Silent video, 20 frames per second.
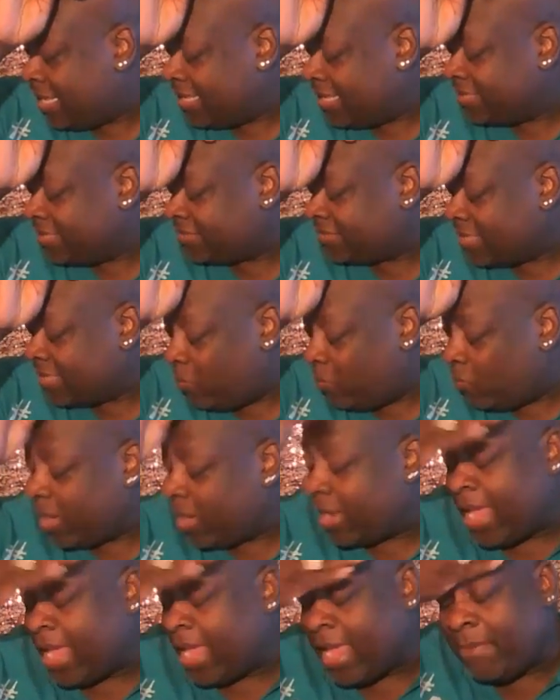And
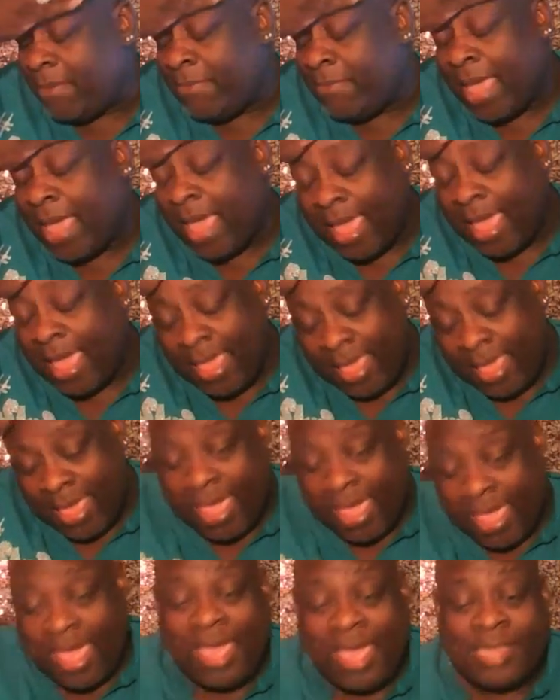someone came by
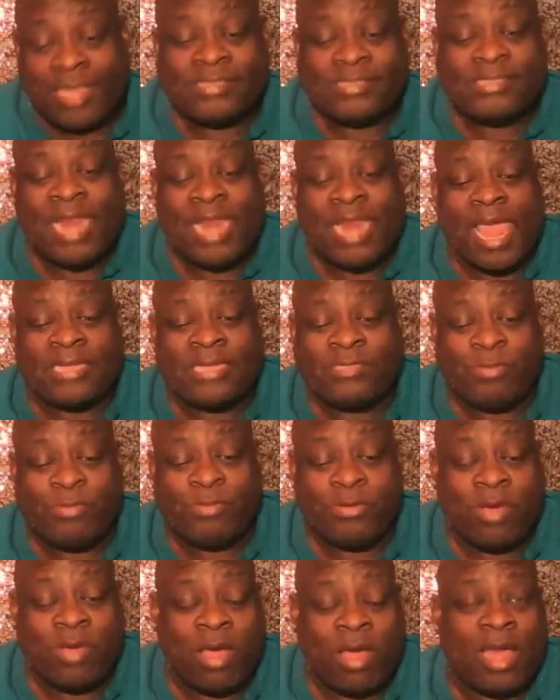and snatched
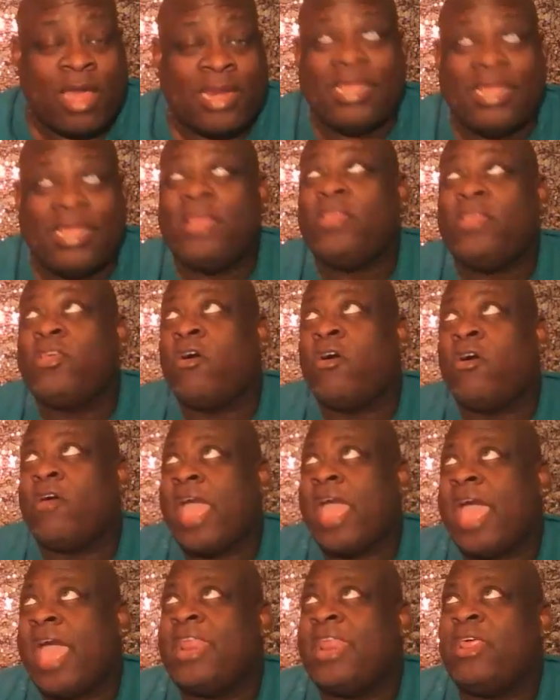Bugatti. Y'all
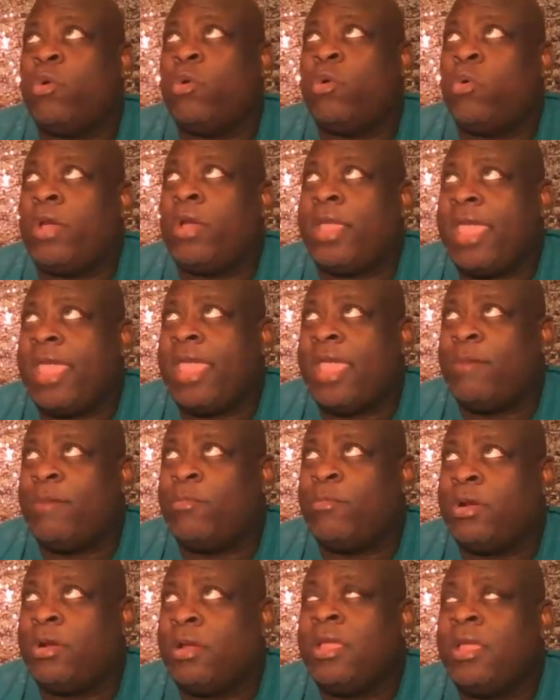got it on
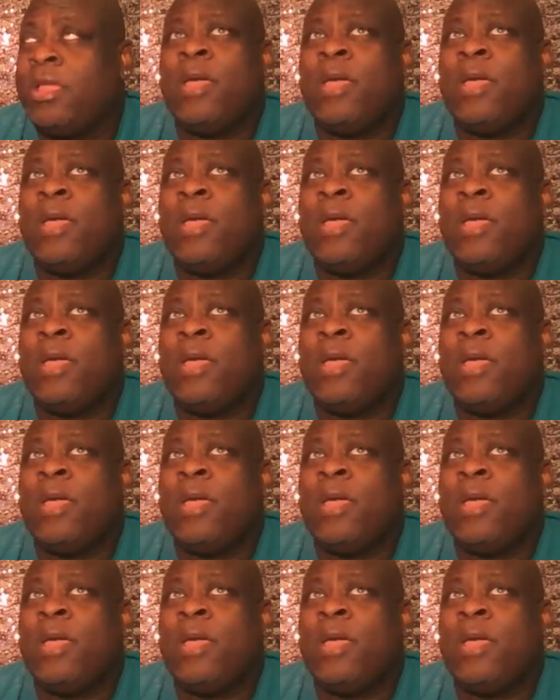camera.